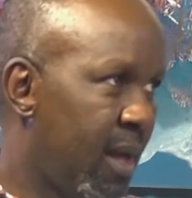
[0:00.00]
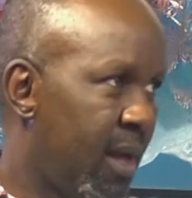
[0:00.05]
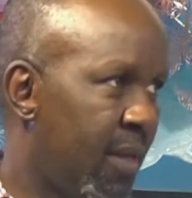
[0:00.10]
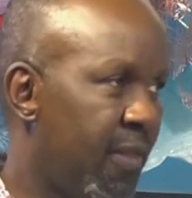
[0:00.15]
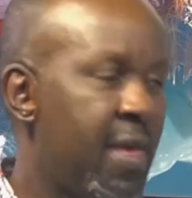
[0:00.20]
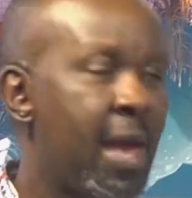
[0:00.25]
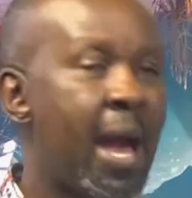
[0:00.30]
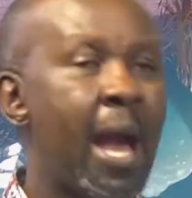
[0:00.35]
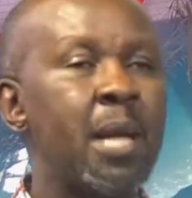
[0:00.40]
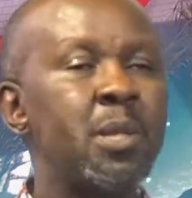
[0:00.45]

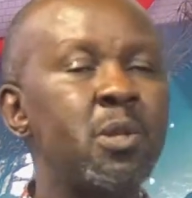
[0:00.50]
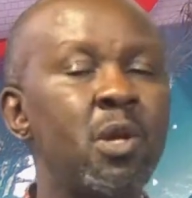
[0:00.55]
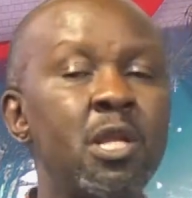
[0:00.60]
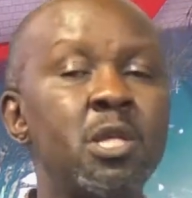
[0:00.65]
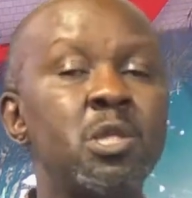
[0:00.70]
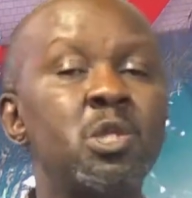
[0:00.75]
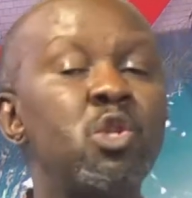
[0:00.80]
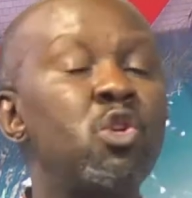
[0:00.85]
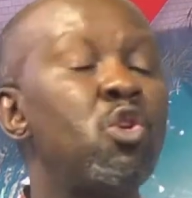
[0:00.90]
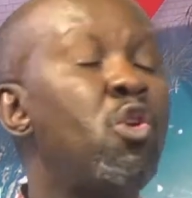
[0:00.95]
They are actually
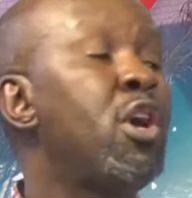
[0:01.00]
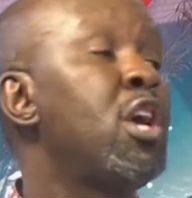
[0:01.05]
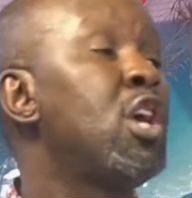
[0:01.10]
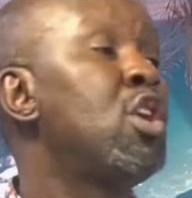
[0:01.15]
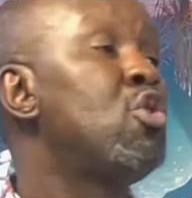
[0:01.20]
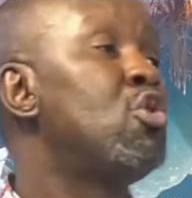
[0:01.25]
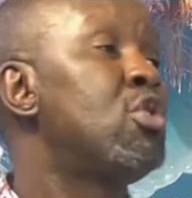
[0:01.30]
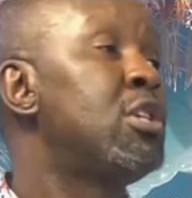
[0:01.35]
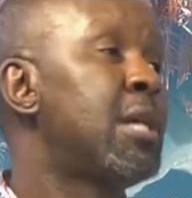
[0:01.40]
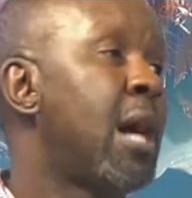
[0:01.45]
slowing
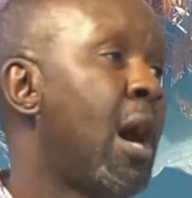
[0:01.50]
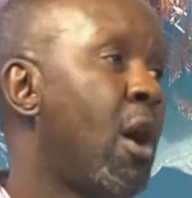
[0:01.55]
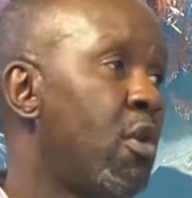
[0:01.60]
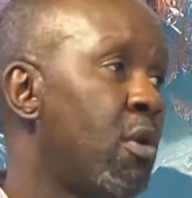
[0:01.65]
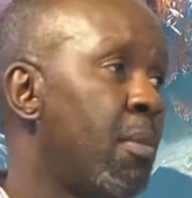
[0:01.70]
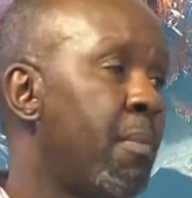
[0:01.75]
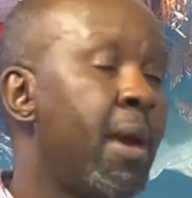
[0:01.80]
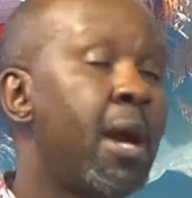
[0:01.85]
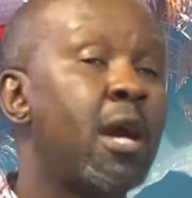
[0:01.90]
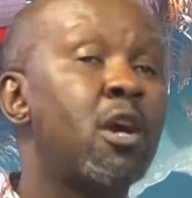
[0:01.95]
you
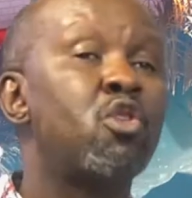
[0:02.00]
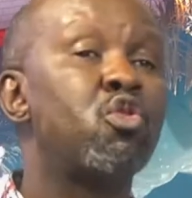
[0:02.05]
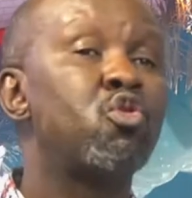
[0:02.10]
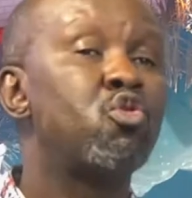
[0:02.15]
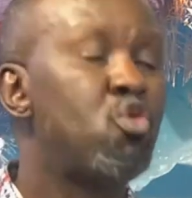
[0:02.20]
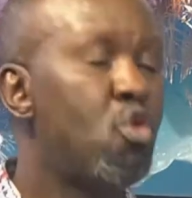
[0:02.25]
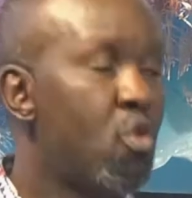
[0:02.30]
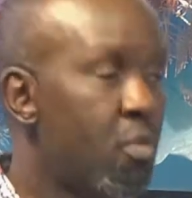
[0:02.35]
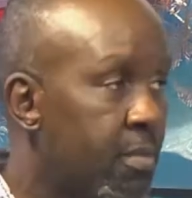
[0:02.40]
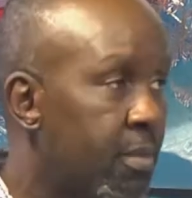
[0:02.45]
down. Make
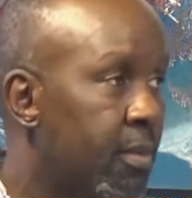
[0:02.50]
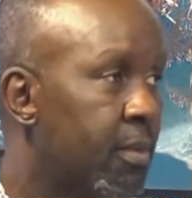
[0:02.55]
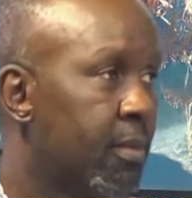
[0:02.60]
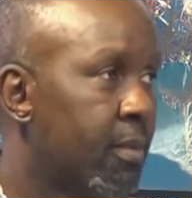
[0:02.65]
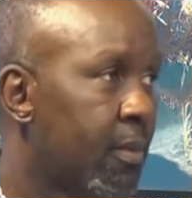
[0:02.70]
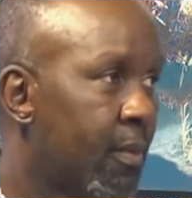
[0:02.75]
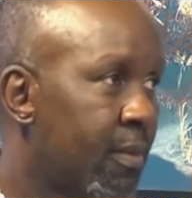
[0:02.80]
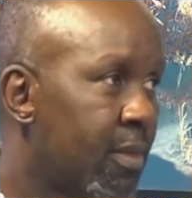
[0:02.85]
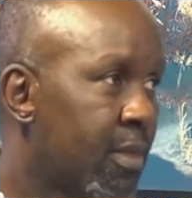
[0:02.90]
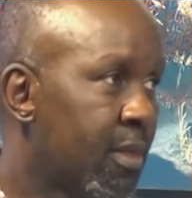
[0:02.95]
room.
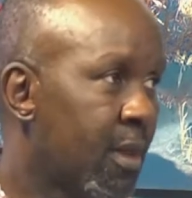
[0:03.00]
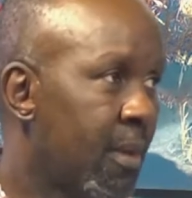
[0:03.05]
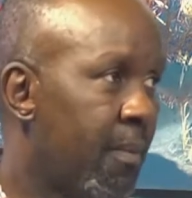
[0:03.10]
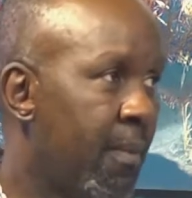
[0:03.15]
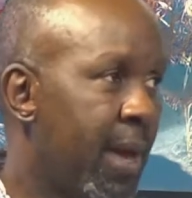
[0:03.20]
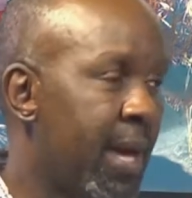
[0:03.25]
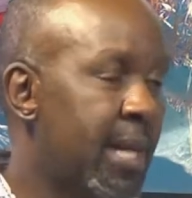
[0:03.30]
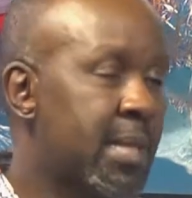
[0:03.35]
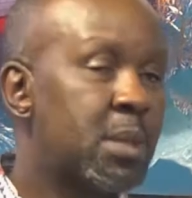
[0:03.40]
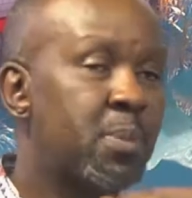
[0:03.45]

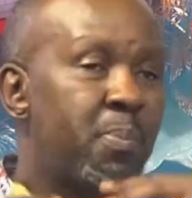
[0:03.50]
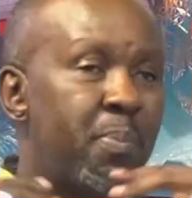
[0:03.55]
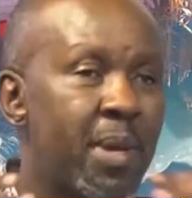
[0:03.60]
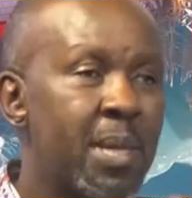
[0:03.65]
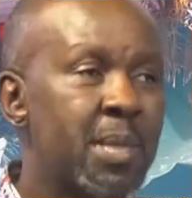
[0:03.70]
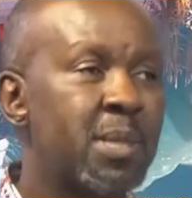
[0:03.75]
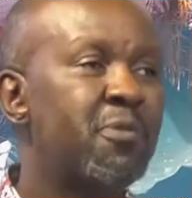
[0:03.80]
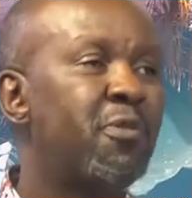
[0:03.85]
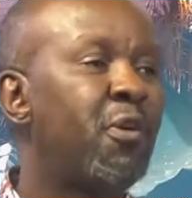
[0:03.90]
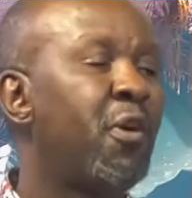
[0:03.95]
Make
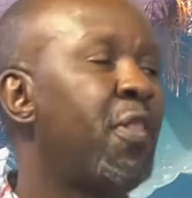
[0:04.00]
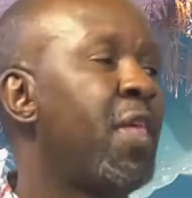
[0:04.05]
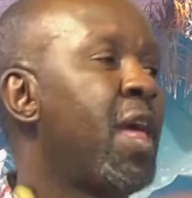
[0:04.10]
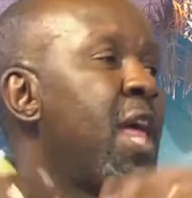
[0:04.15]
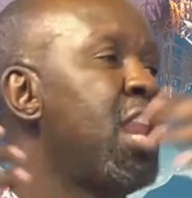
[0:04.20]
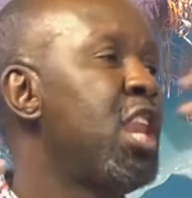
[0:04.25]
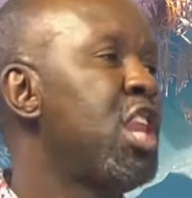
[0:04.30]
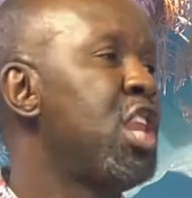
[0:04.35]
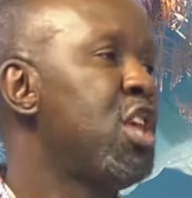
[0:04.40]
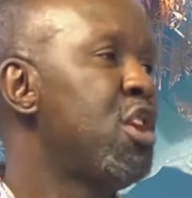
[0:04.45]
space for the
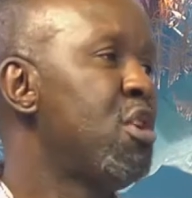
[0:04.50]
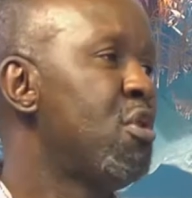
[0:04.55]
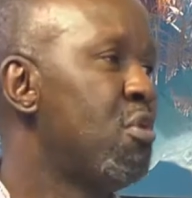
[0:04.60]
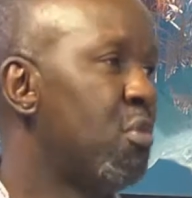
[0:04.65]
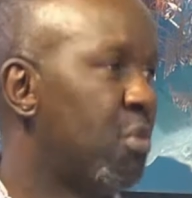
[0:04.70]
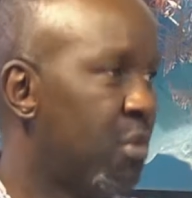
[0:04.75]
new.